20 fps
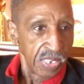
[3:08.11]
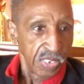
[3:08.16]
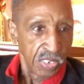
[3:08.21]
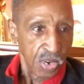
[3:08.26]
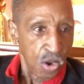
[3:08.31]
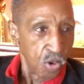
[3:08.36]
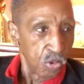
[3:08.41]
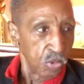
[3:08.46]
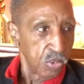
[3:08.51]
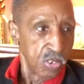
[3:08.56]

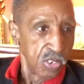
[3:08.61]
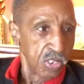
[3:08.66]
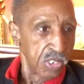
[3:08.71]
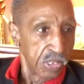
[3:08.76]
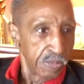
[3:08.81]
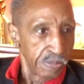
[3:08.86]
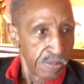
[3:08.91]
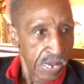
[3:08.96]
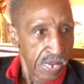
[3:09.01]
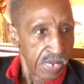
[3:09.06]
dogs couldn't
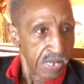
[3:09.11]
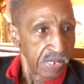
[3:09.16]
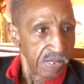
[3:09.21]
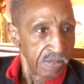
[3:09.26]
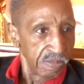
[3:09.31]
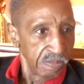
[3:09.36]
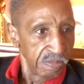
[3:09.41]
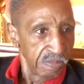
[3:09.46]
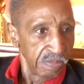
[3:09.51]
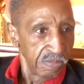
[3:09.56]
spell it,
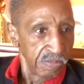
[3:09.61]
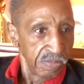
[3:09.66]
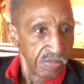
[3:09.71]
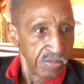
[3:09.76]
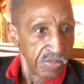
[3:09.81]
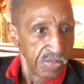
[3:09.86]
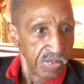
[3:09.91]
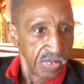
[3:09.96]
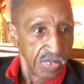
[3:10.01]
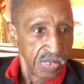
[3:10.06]

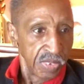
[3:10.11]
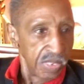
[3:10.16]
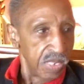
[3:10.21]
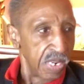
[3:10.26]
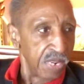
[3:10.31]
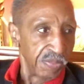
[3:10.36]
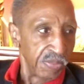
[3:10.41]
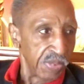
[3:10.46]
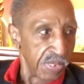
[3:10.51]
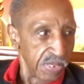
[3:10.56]

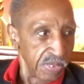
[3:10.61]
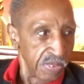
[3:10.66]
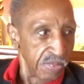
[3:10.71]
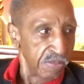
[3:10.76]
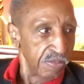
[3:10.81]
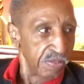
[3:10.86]
nothing.